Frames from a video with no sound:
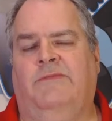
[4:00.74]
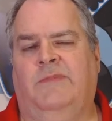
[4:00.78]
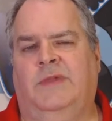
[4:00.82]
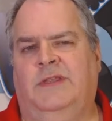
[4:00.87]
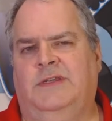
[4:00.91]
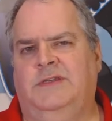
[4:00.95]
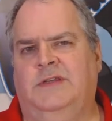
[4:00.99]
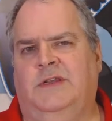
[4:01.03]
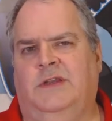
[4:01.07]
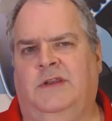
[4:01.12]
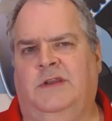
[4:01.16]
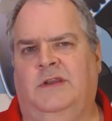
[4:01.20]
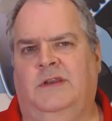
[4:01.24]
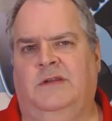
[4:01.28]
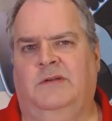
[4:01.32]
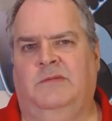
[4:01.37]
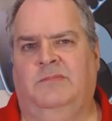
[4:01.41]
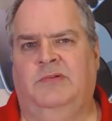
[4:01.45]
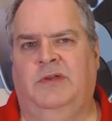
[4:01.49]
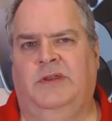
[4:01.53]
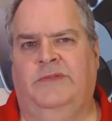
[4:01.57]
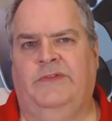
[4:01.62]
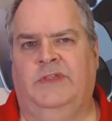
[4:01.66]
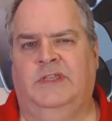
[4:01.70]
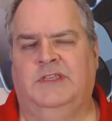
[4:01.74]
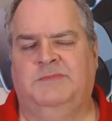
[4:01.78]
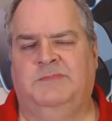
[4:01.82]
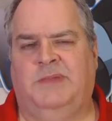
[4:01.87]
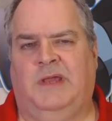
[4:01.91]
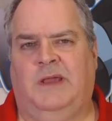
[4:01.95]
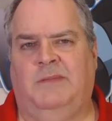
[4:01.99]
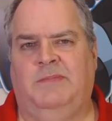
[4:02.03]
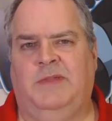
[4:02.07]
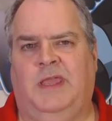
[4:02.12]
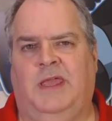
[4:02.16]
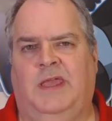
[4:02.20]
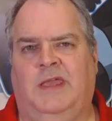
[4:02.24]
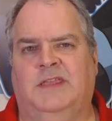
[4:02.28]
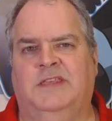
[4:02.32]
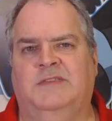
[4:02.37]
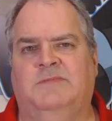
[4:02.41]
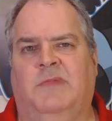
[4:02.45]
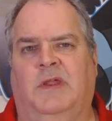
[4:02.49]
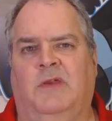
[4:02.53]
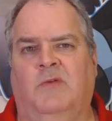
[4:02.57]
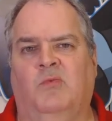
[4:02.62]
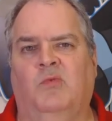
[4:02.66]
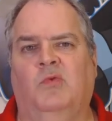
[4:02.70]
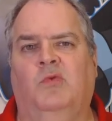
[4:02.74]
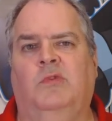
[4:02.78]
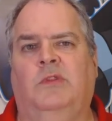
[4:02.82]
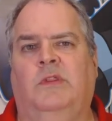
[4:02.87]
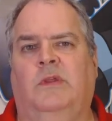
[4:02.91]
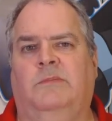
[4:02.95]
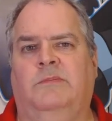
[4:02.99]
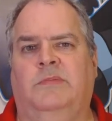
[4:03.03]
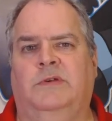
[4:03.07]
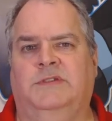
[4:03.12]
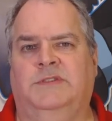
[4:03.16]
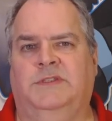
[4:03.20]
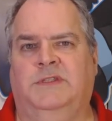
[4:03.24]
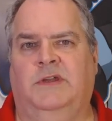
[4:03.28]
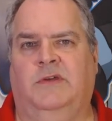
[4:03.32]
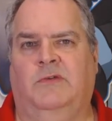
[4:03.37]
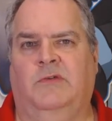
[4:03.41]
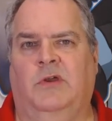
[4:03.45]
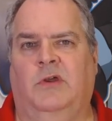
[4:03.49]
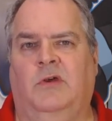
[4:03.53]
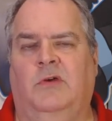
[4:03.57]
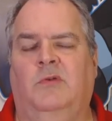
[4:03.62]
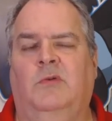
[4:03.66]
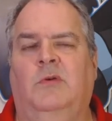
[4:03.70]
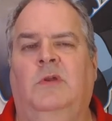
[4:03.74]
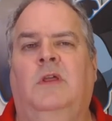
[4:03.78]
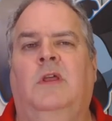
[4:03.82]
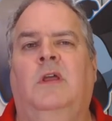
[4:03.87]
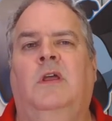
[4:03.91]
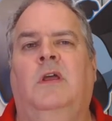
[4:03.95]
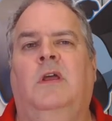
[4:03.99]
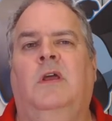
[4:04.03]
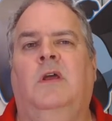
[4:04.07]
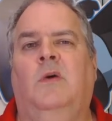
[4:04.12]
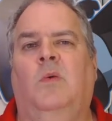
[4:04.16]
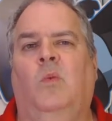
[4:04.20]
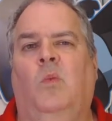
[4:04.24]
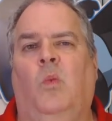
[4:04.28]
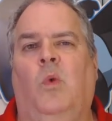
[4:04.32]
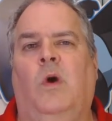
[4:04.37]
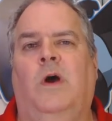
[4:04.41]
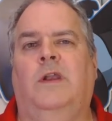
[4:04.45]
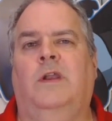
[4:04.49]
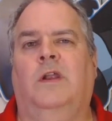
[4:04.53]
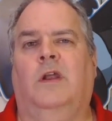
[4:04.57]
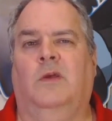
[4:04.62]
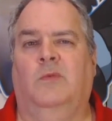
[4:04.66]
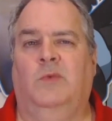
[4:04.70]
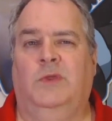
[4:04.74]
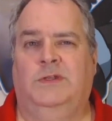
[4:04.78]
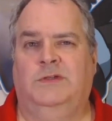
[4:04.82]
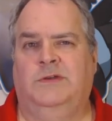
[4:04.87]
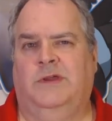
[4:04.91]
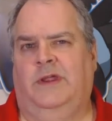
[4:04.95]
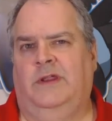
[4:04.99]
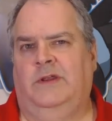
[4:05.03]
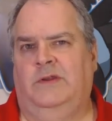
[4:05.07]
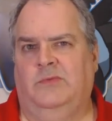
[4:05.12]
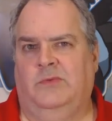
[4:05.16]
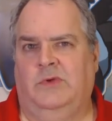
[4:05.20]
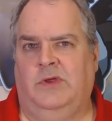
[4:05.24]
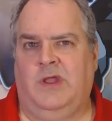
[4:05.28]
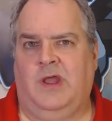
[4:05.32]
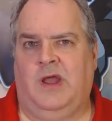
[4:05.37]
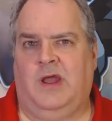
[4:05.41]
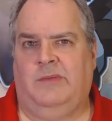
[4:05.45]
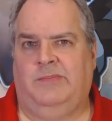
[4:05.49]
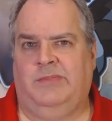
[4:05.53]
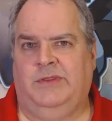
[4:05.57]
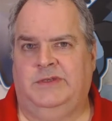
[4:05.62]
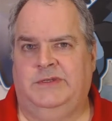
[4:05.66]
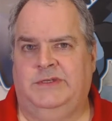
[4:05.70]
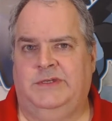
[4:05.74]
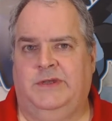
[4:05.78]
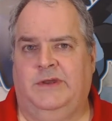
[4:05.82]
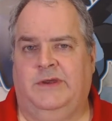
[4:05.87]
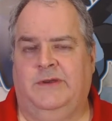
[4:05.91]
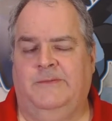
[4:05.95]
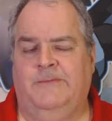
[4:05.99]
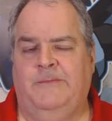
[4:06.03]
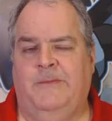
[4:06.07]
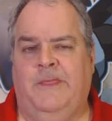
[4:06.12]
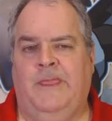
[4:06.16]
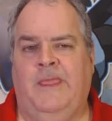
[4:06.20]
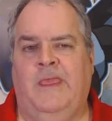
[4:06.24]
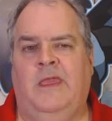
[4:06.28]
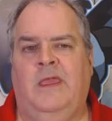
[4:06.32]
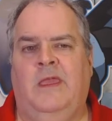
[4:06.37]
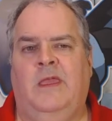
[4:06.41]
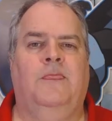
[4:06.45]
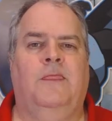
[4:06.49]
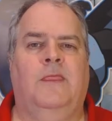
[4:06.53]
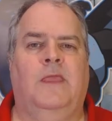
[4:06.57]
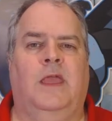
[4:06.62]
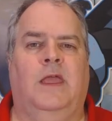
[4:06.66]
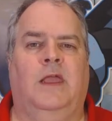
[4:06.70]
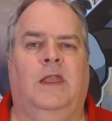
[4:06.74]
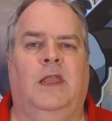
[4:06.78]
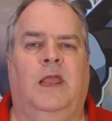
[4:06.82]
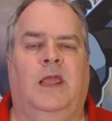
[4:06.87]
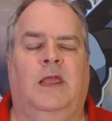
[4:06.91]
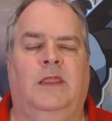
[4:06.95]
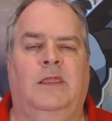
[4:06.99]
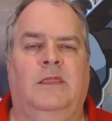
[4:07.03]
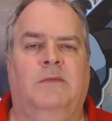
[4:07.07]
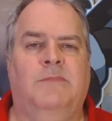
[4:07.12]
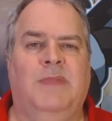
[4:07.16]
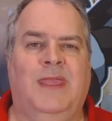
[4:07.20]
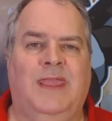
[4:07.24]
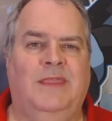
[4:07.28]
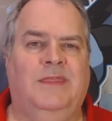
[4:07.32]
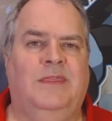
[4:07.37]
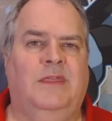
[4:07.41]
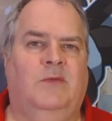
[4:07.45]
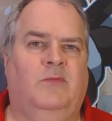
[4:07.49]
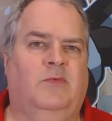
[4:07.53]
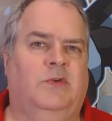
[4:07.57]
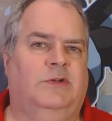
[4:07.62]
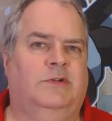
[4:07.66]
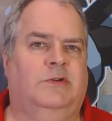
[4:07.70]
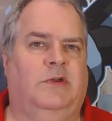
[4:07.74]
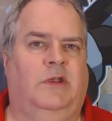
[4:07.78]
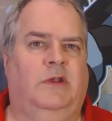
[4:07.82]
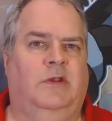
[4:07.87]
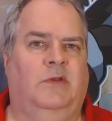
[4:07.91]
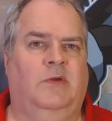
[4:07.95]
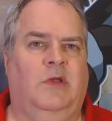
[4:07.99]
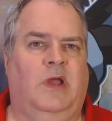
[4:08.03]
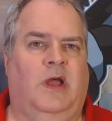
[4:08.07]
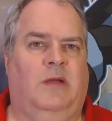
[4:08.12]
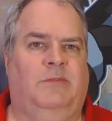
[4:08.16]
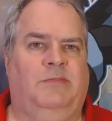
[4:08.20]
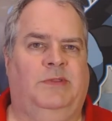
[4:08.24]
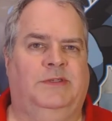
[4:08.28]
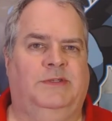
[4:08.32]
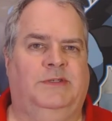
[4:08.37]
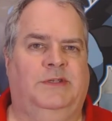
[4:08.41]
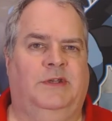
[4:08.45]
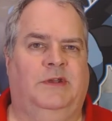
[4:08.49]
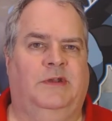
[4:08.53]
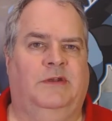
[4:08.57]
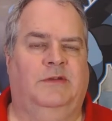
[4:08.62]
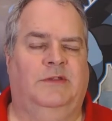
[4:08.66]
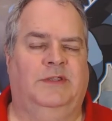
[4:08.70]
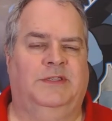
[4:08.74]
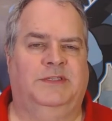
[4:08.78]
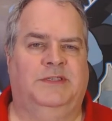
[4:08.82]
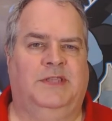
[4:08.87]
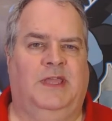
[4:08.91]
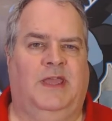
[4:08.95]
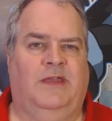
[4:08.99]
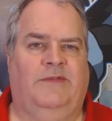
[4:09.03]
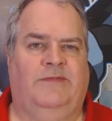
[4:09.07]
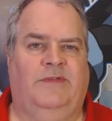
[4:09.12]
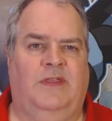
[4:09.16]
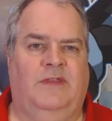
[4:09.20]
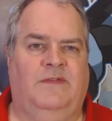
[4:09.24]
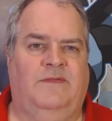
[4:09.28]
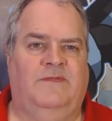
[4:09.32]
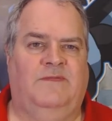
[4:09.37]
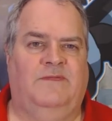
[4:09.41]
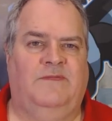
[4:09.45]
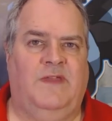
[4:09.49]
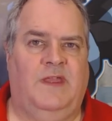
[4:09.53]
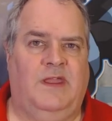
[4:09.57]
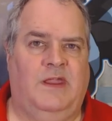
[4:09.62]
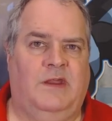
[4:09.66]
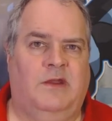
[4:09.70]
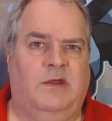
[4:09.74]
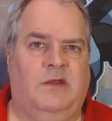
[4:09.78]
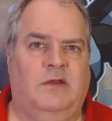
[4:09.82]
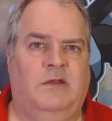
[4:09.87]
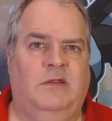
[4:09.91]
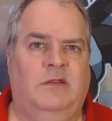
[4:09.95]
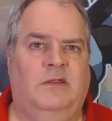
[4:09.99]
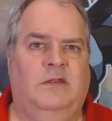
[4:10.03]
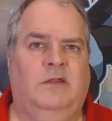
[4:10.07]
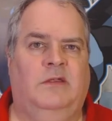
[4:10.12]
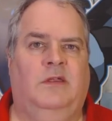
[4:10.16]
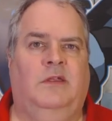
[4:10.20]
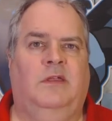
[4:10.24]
I've mentioned it in a previous podcast, my rule number 0. What are we trying to accomplish here? And the main thing we're trying to accomplish here is to have a fair